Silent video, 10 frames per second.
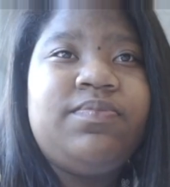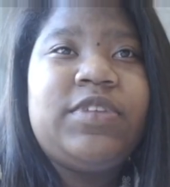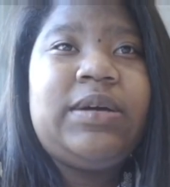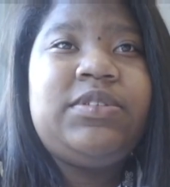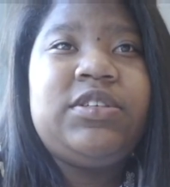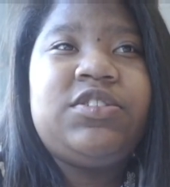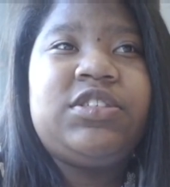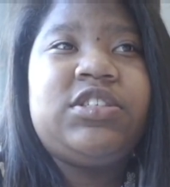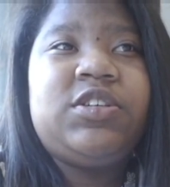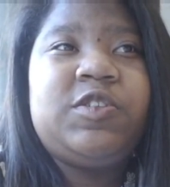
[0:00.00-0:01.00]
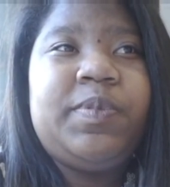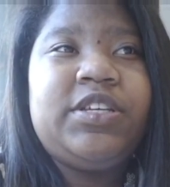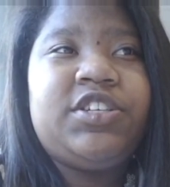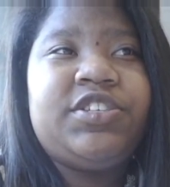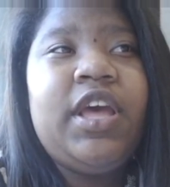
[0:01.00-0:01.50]
I'm still just a little
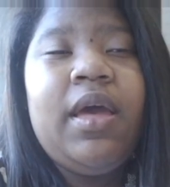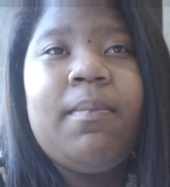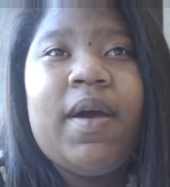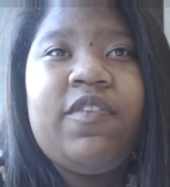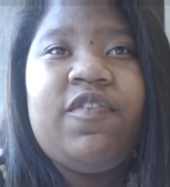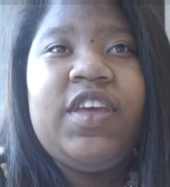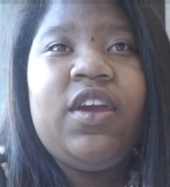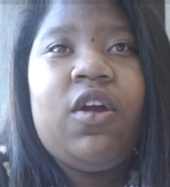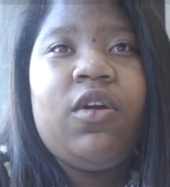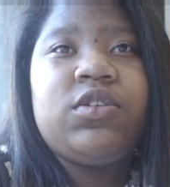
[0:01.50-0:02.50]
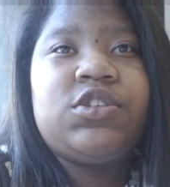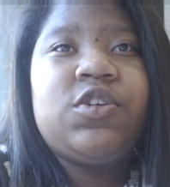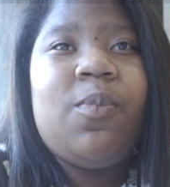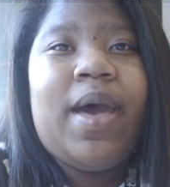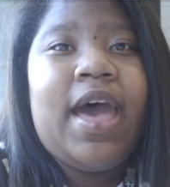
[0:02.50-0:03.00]
speechless. My feet hurt
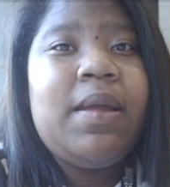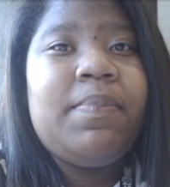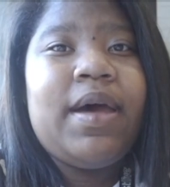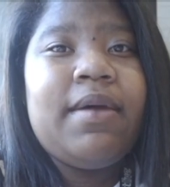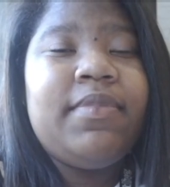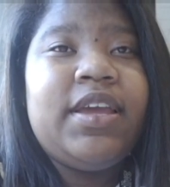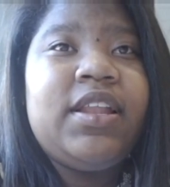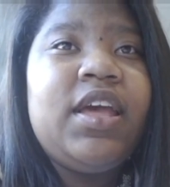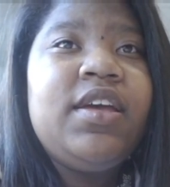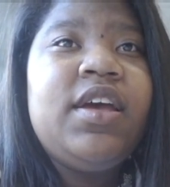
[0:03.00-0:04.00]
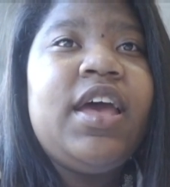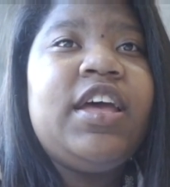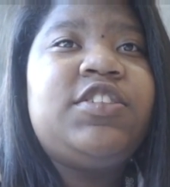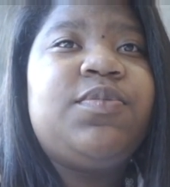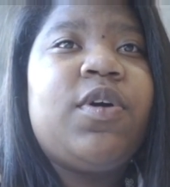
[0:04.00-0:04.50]
so bad, but I mean,
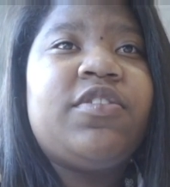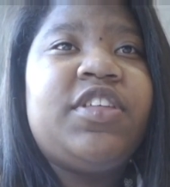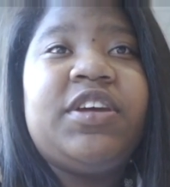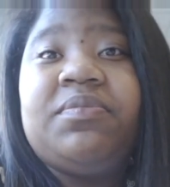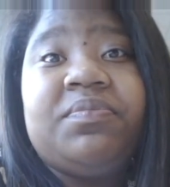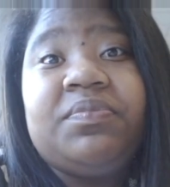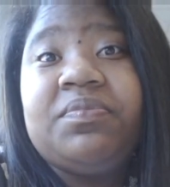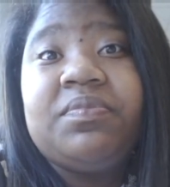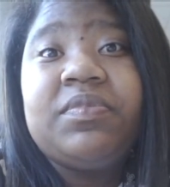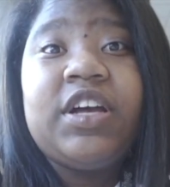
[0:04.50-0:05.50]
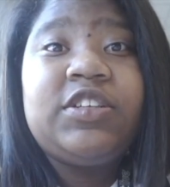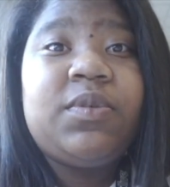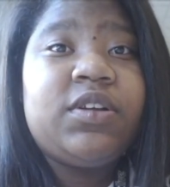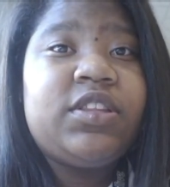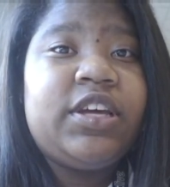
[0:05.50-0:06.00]
it's worth it. It's
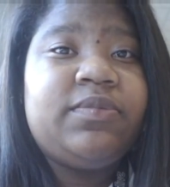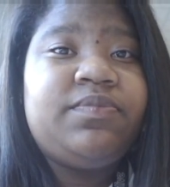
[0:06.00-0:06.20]
worth it.